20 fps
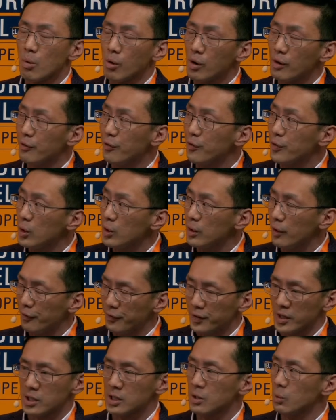fuel
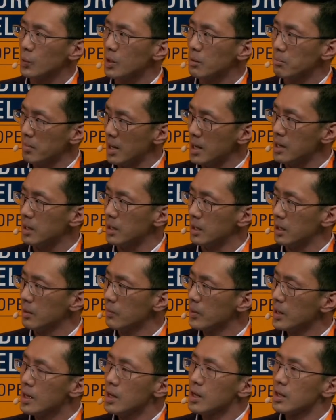efficient we make it,
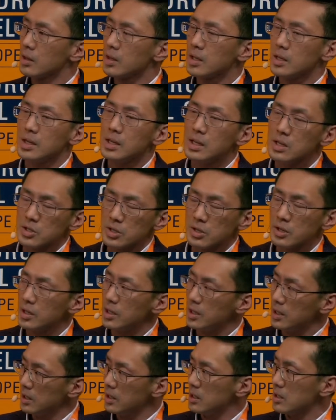the easier
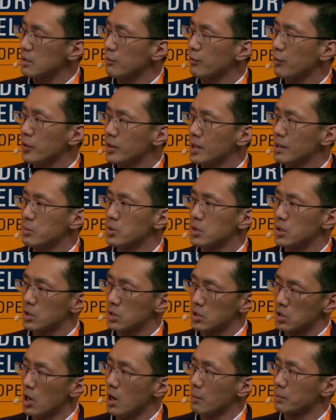it is for them to
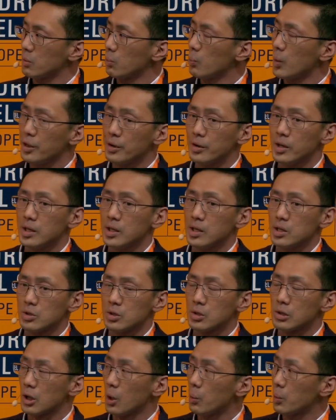adopt, whether it is
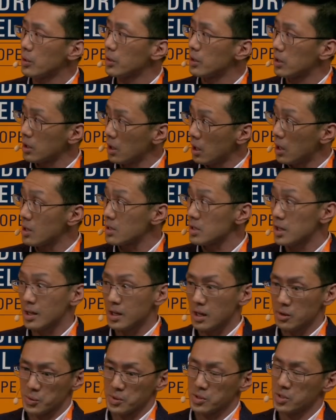to lower their costs, like
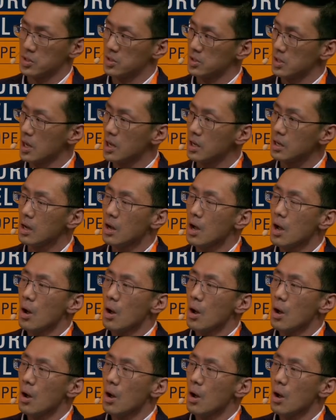I was just saying,